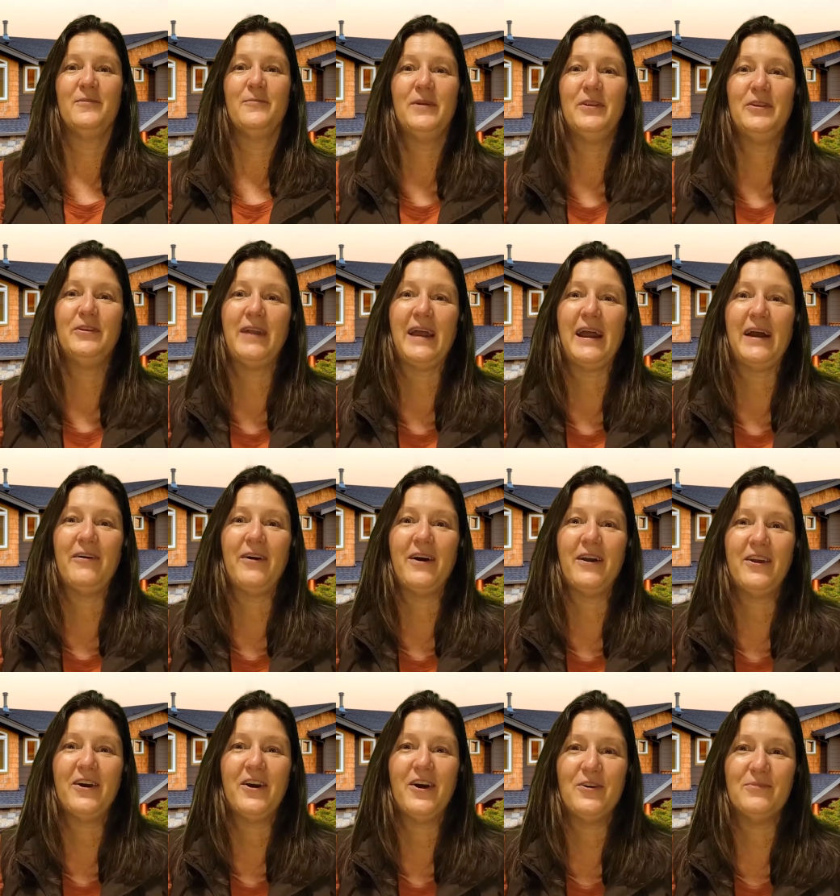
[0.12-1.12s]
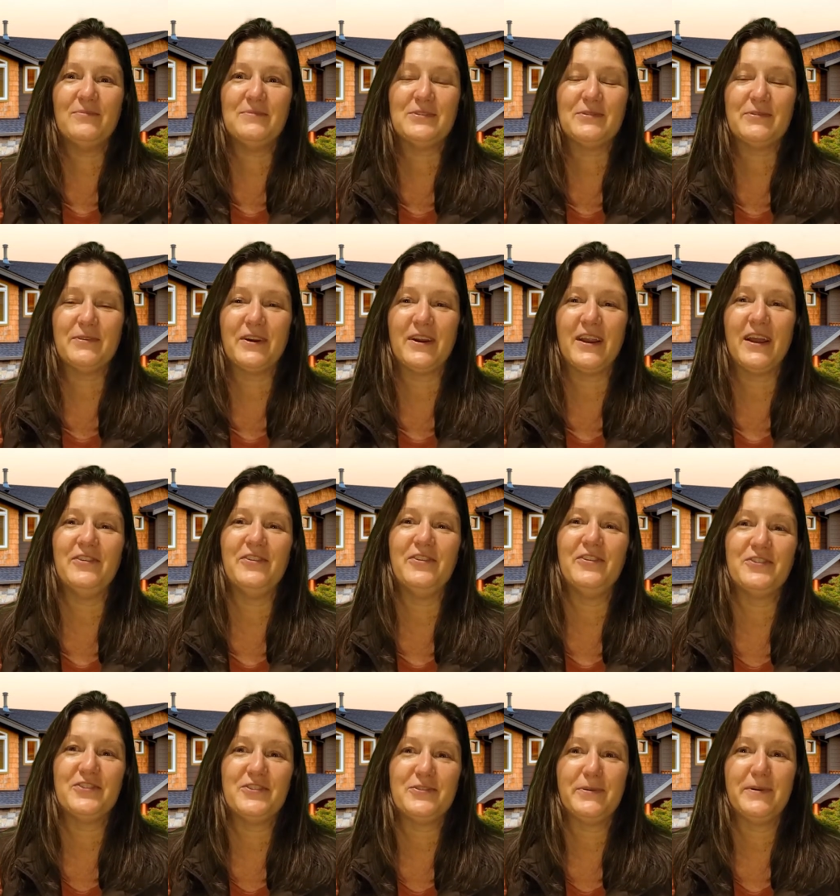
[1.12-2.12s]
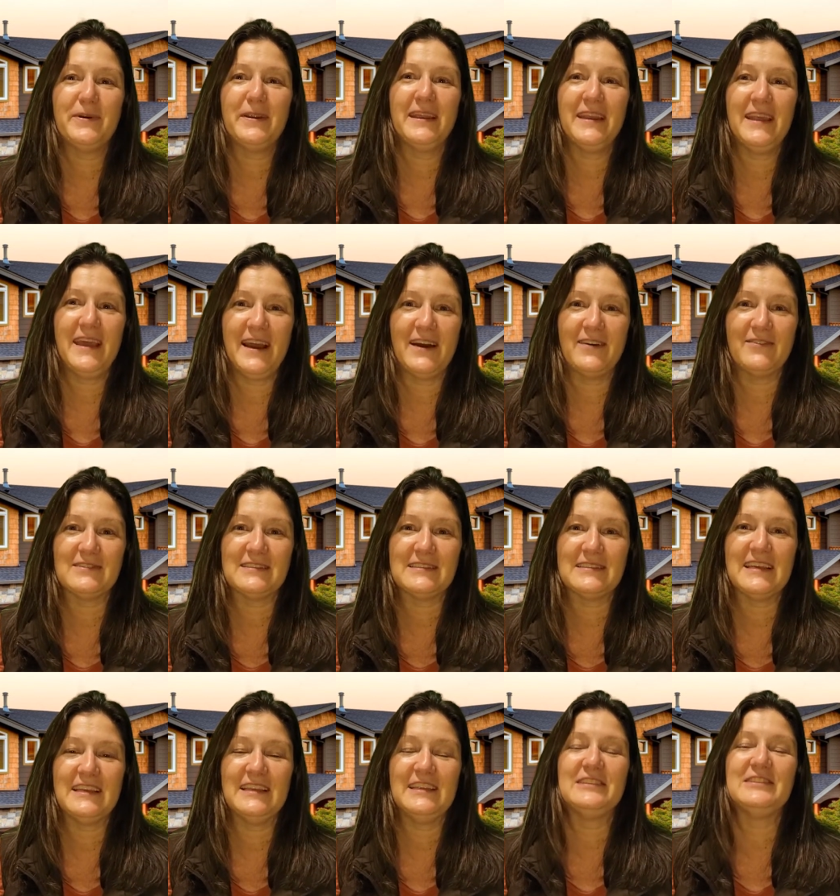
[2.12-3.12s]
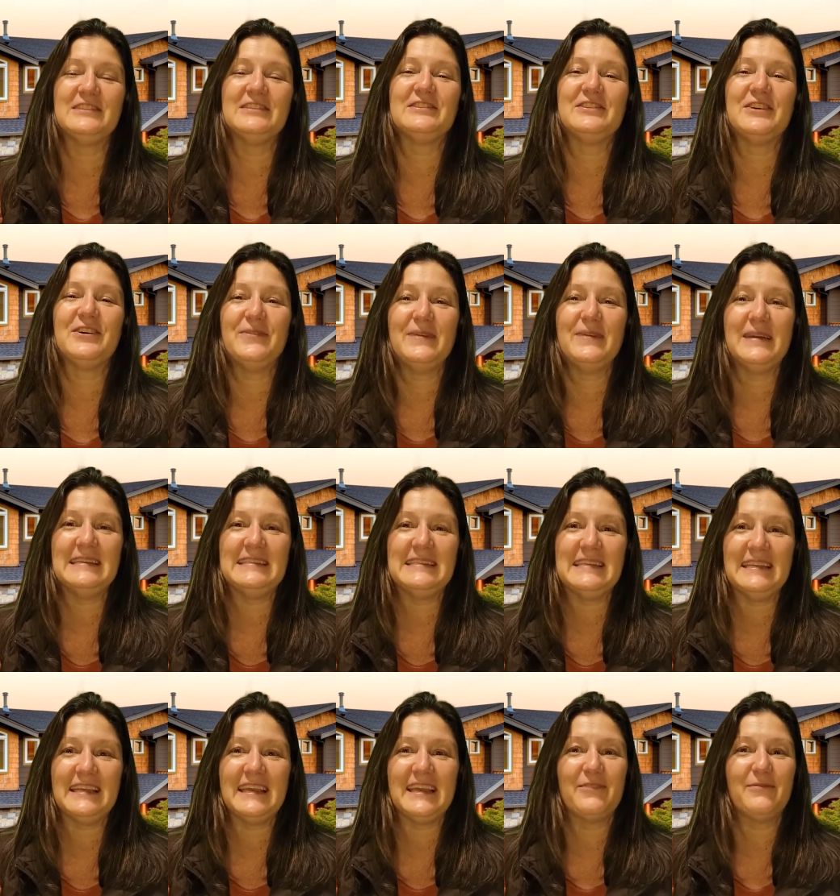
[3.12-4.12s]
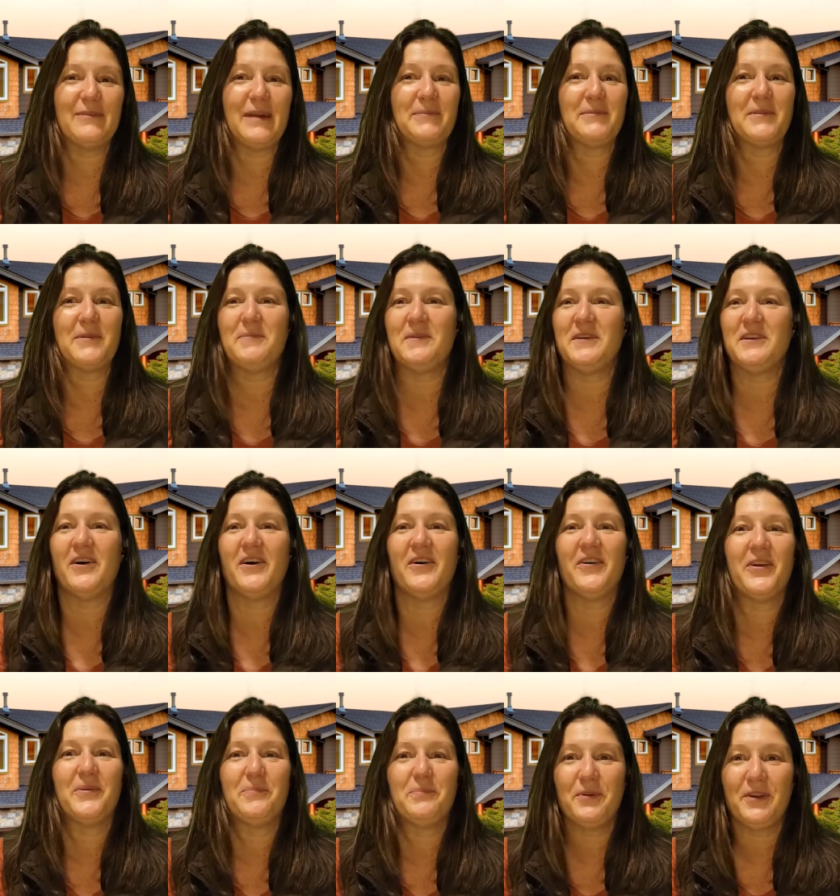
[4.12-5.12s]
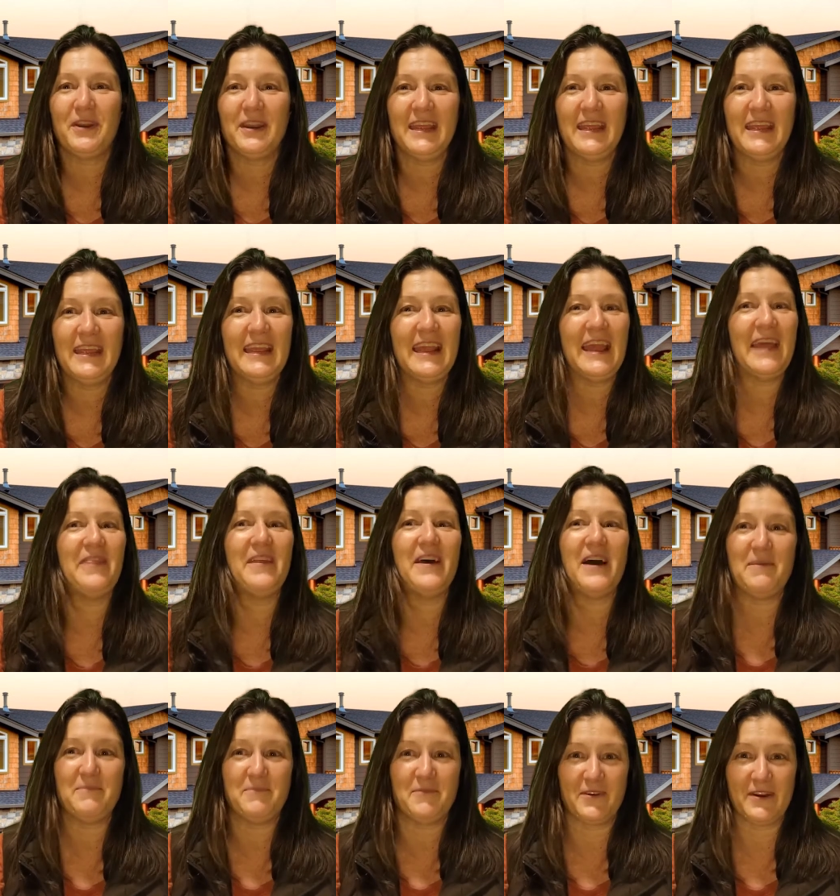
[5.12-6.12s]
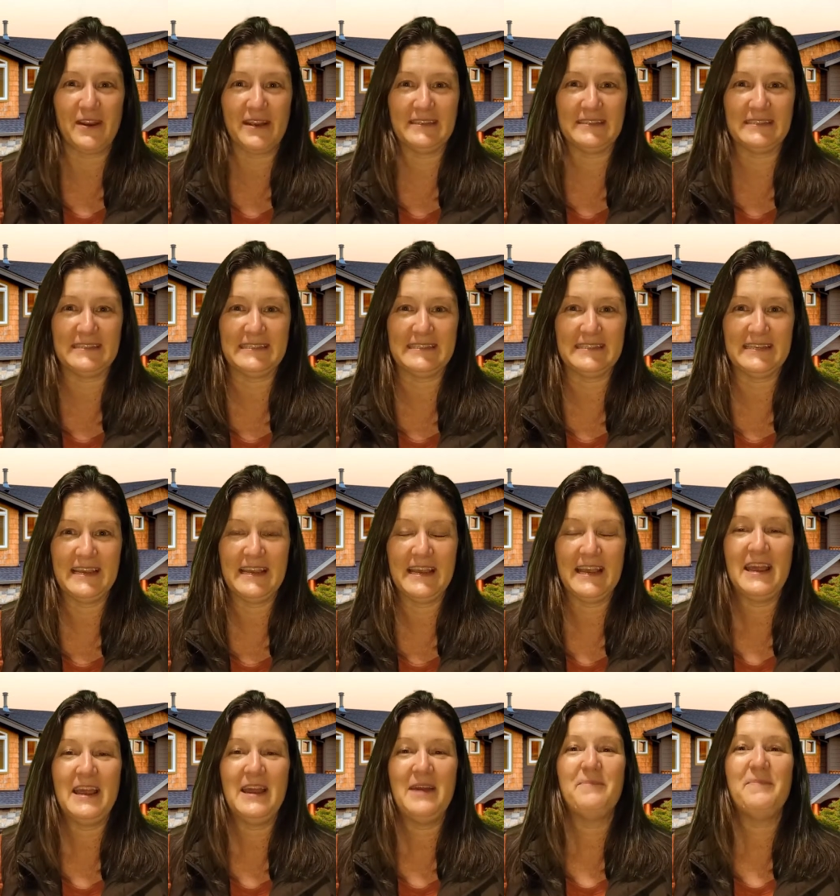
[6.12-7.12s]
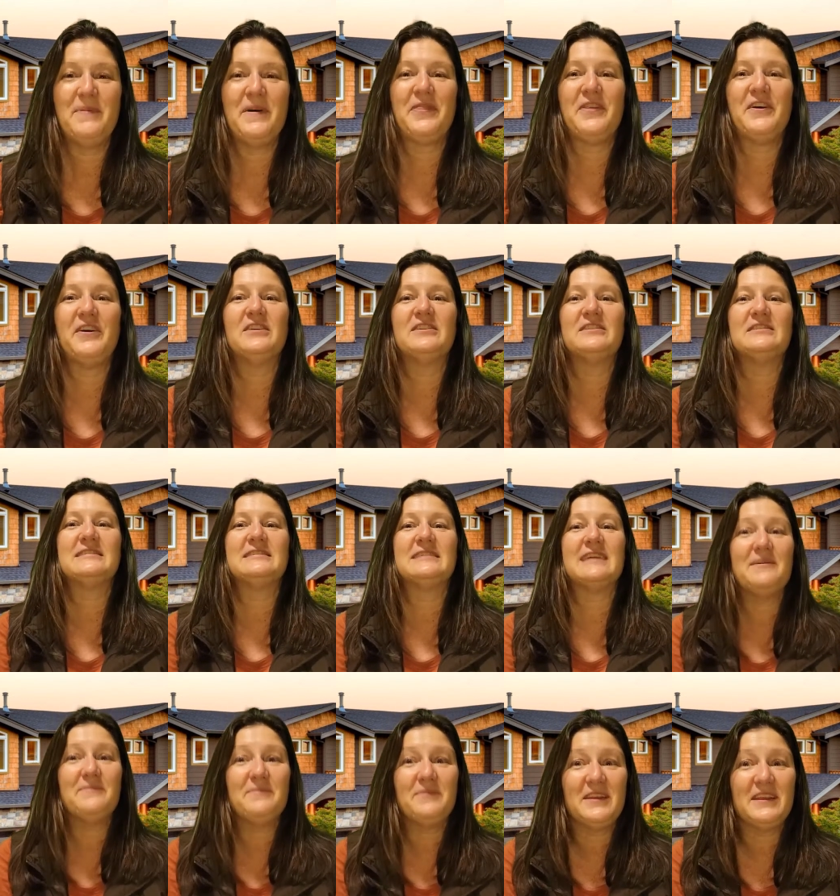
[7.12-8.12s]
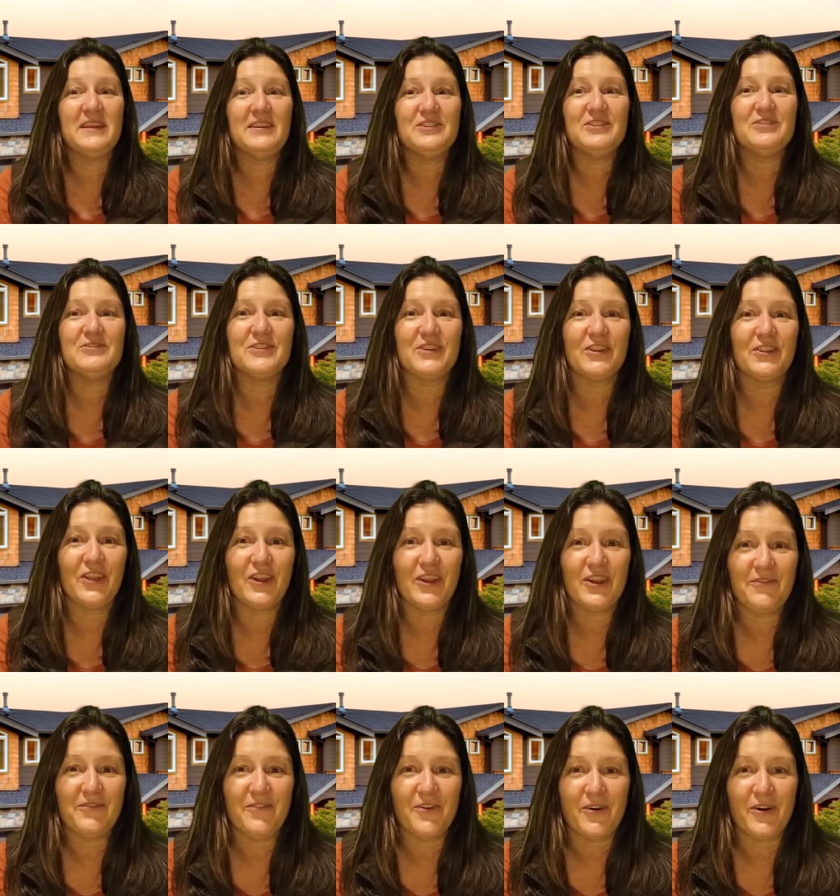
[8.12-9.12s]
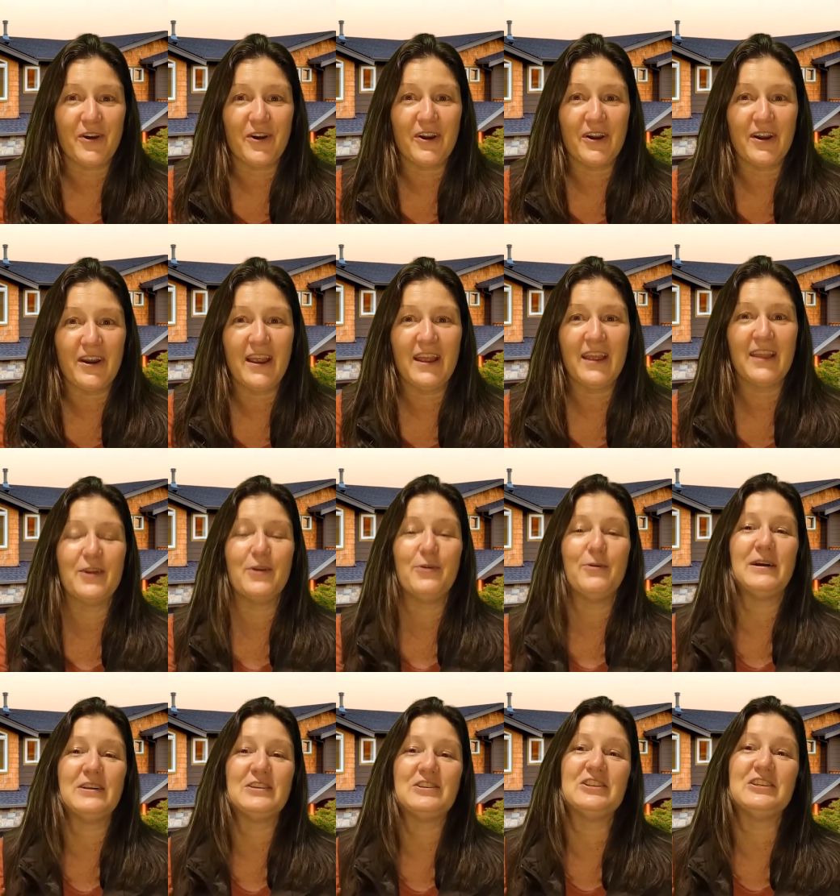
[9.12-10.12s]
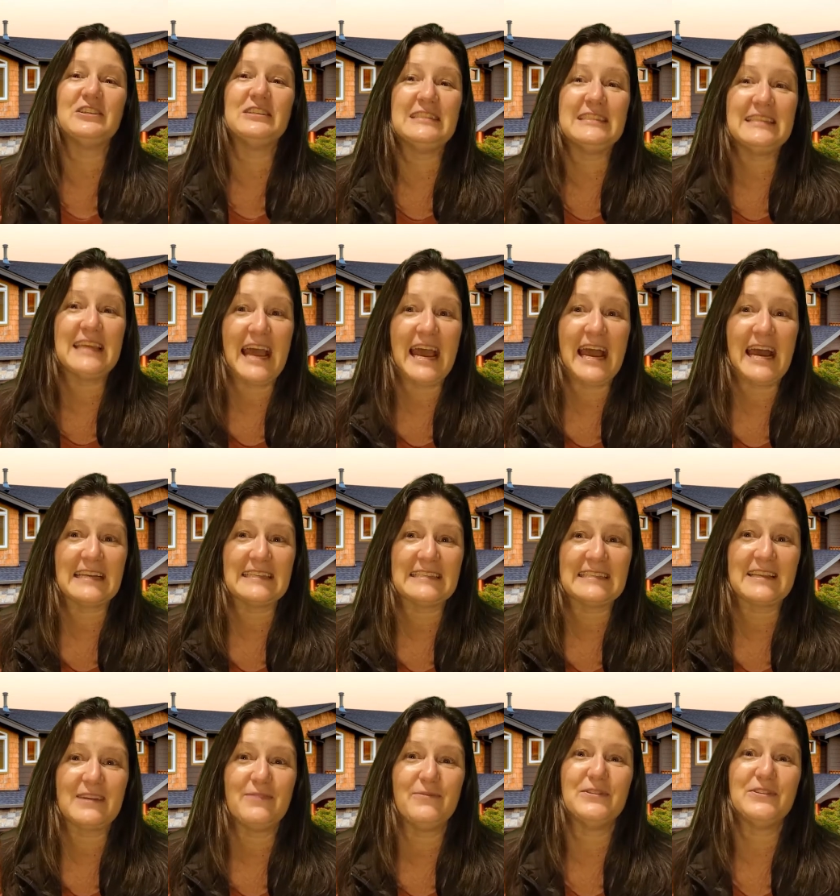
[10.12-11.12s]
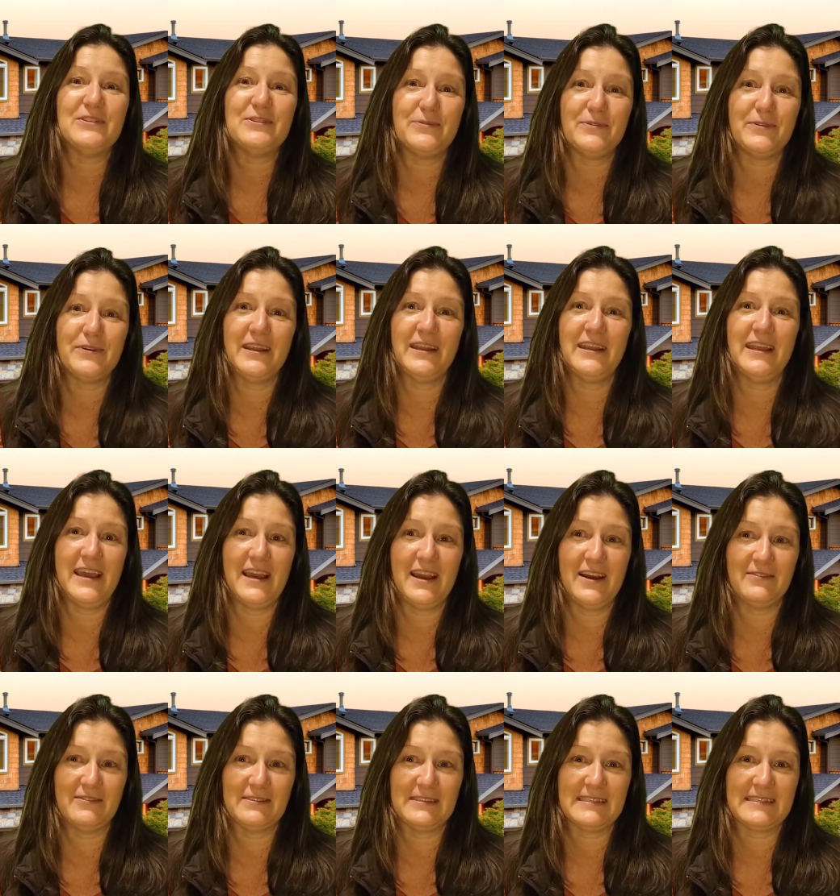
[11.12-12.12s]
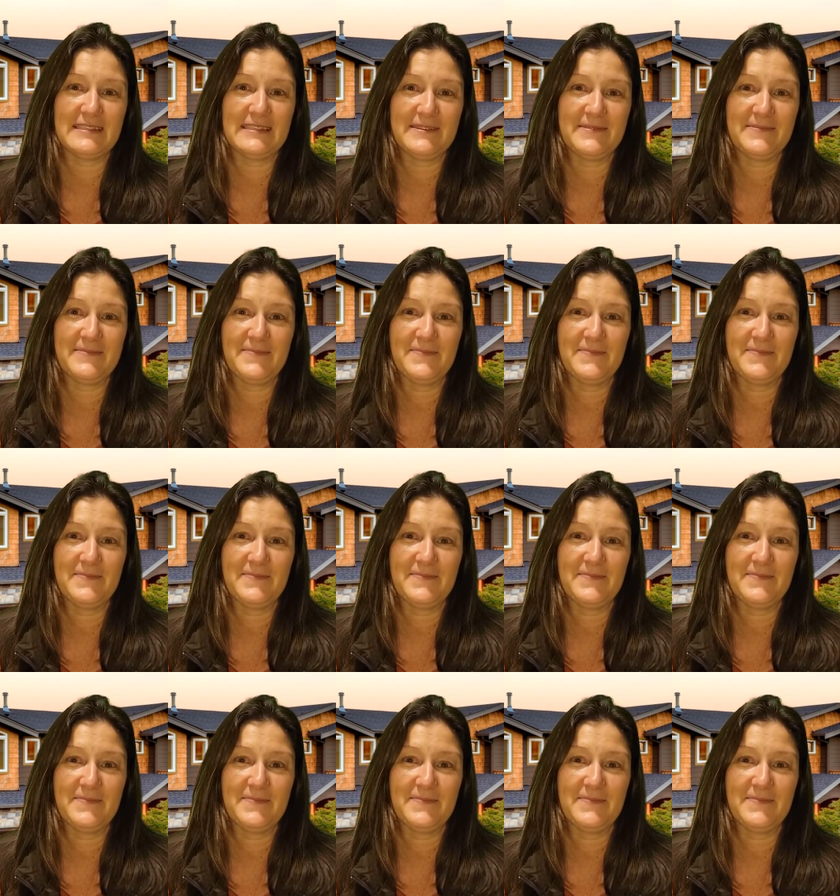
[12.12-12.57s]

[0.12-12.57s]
When you're out on a home tour and you're touring a house, it is so easy to get wrapped up in all the pretty and the upgrades. But there are some things you should look for and questions to ask when touring a house.